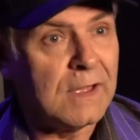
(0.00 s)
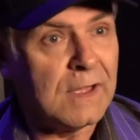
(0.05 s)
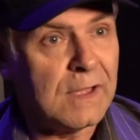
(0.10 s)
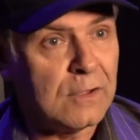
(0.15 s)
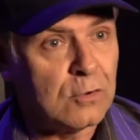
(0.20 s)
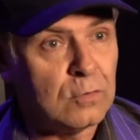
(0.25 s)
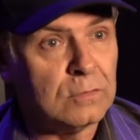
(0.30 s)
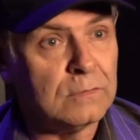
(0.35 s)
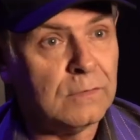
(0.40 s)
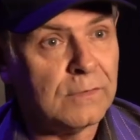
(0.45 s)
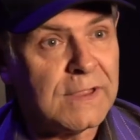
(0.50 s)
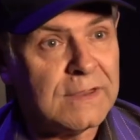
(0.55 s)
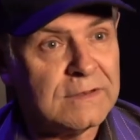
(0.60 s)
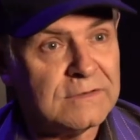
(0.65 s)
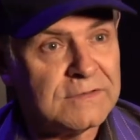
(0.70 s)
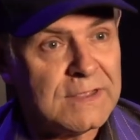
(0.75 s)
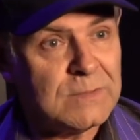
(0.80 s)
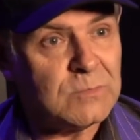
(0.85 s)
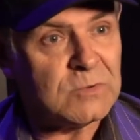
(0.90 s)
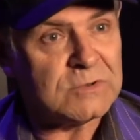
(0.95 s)
a good-looking
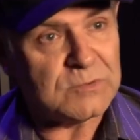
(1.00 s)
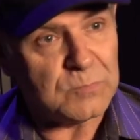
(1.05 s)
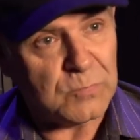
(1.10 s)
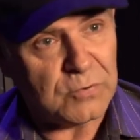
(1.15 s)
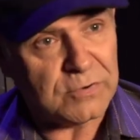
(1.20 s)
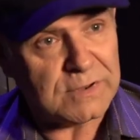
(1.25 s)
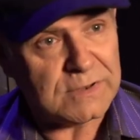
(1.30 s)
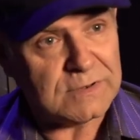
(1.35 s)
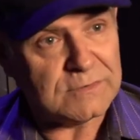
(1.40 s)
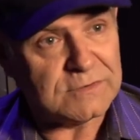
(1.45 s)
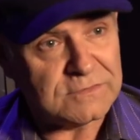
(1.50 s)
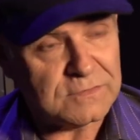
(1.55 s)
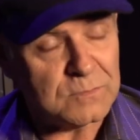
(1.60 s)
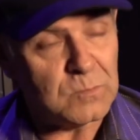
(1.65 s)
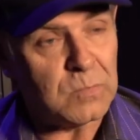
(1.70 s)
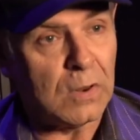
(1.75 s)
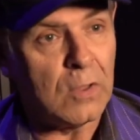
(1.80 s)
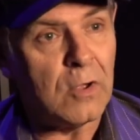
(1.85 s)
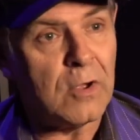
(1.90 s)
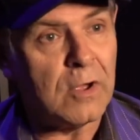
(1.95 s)
demon to put into
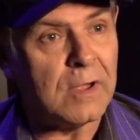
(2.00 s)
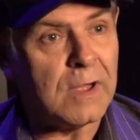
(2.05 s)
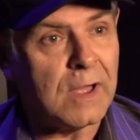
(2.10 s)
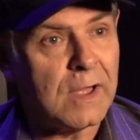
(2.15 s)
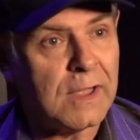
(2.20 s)
Blur,